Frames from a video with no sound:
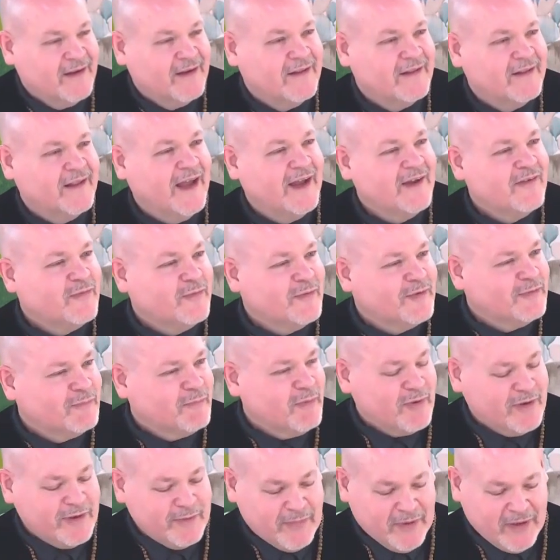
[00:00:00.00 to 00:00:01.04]
Life was
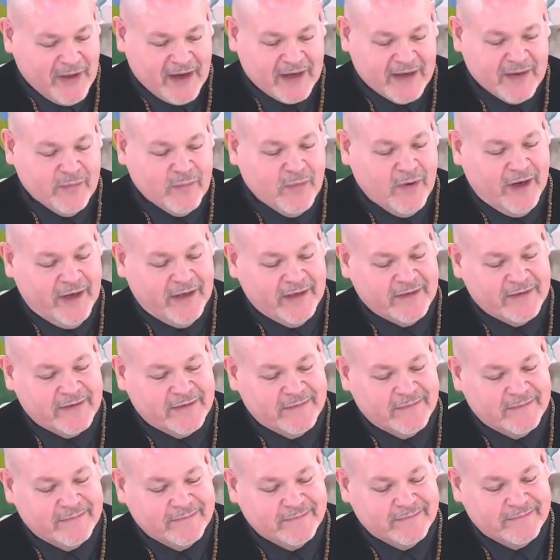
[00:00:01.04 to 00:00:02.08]
pretty black and white.
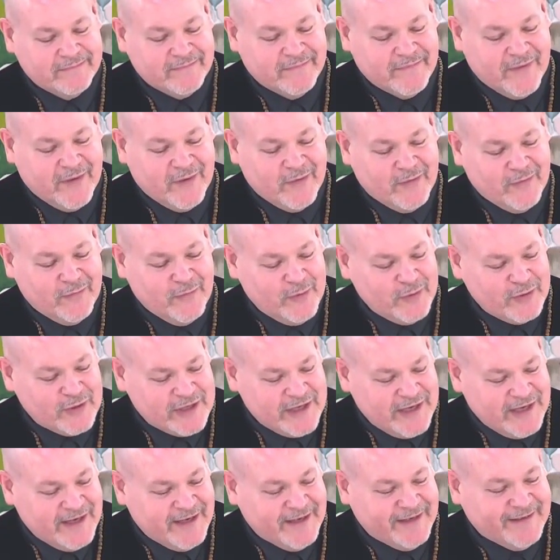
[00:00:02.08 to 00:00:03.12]

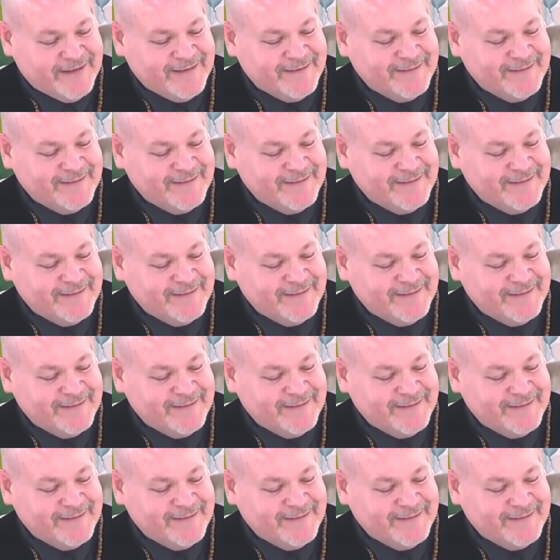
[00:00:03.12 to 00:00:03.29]
Routine.